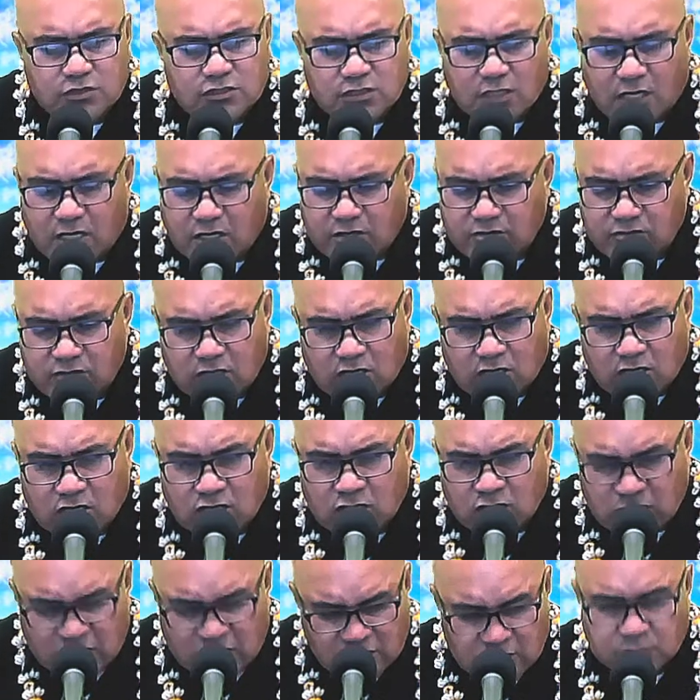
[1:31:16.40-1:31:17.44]
on your
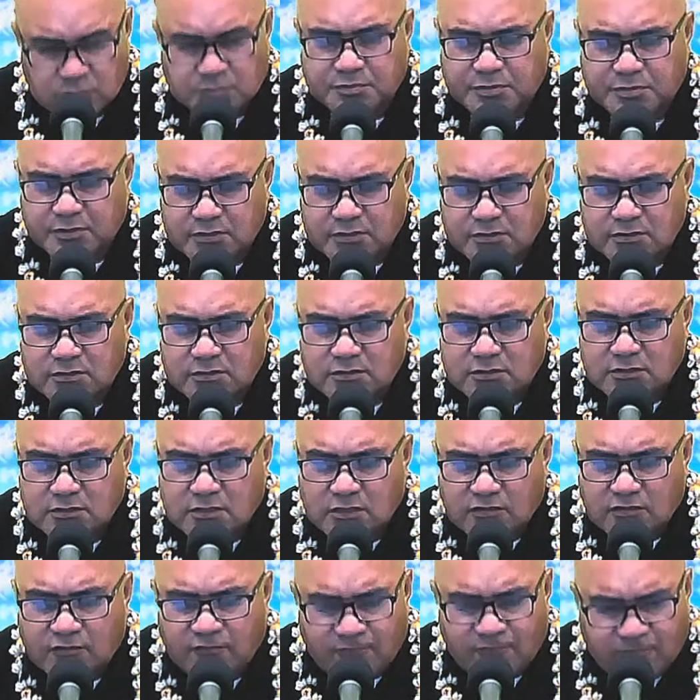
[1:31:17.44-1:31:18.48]
hope
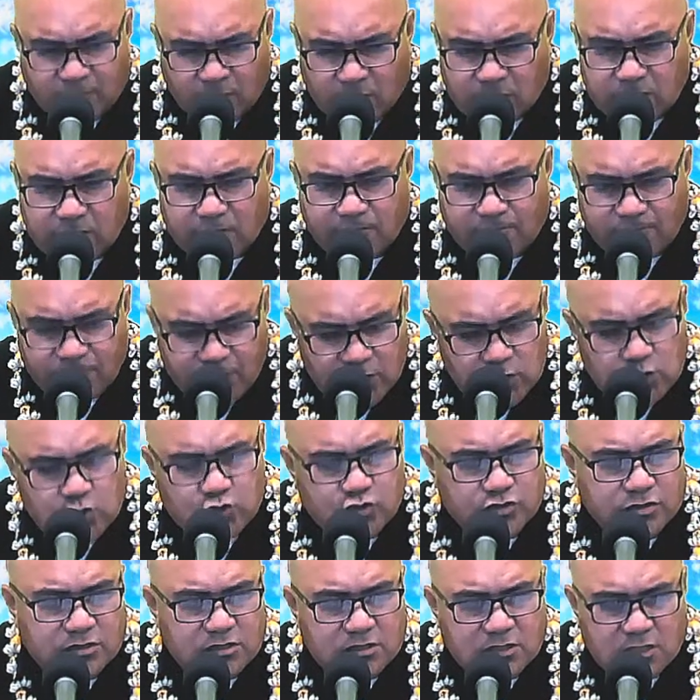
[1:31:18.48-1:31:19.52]
for the
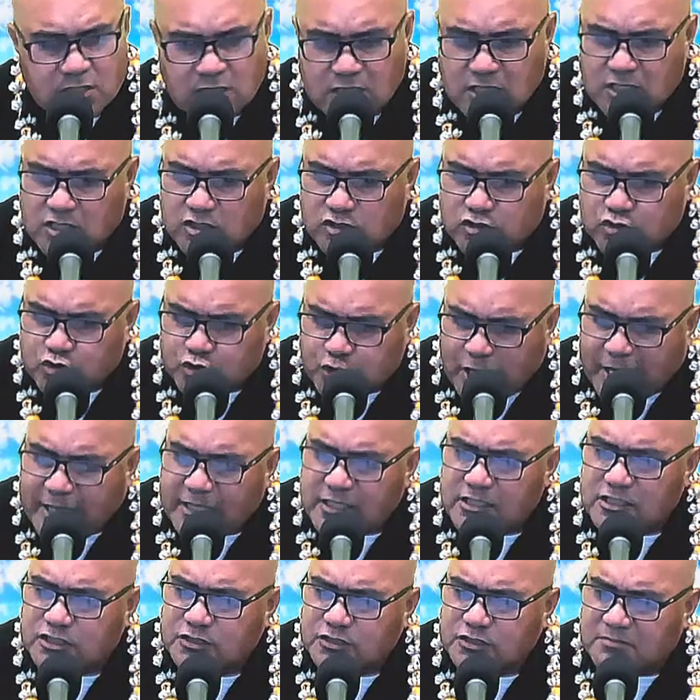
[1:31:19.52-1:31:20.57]
future.
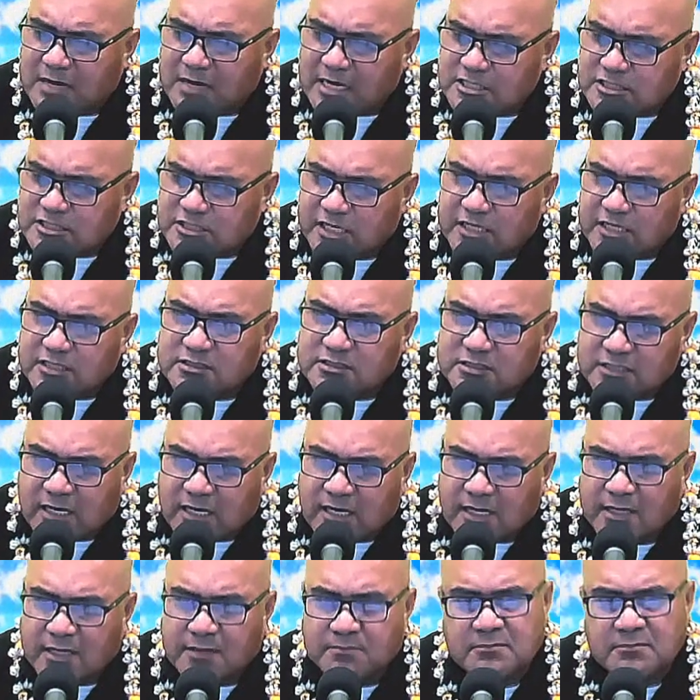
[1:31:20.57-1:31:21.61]
Change might take
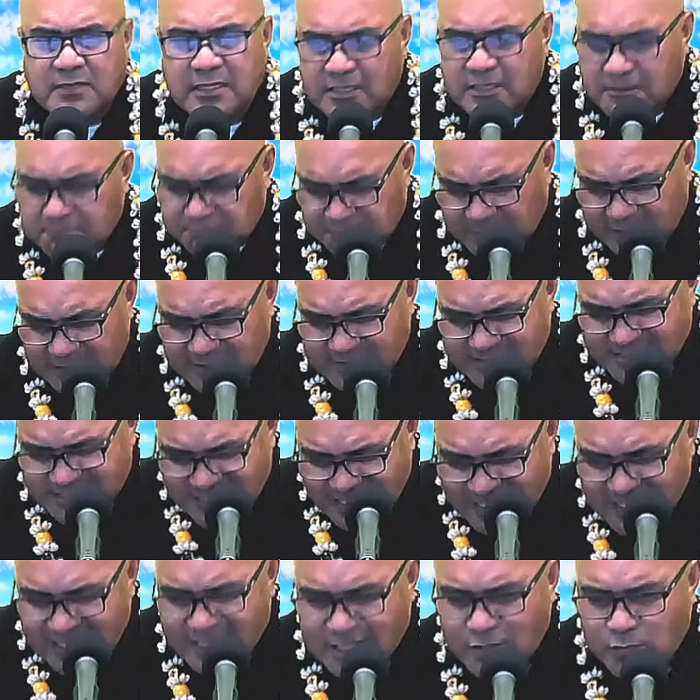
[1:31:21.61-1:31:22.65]
time, but
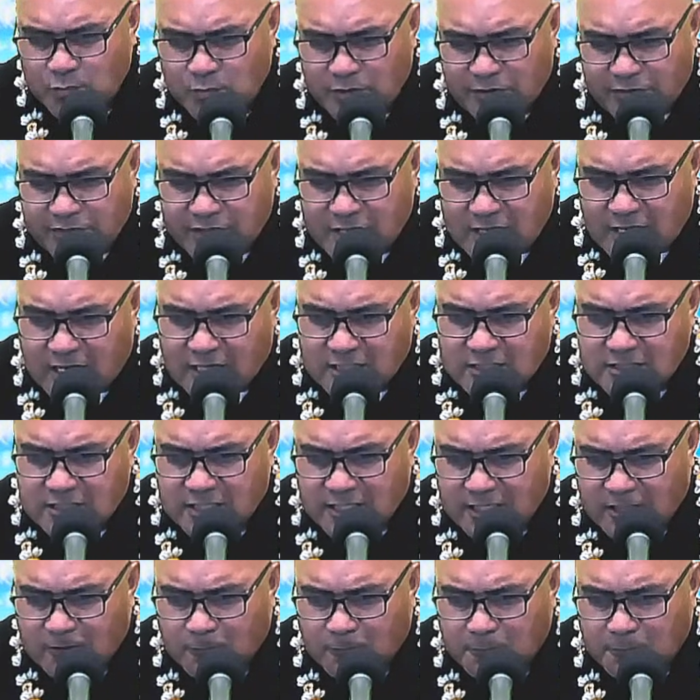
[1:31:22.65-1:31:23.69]
God, with God's
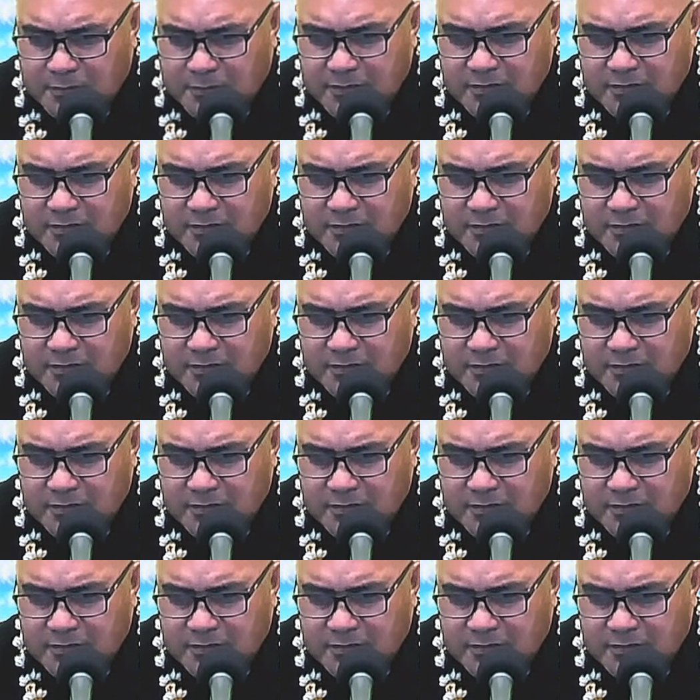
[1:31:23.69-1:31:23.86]
help,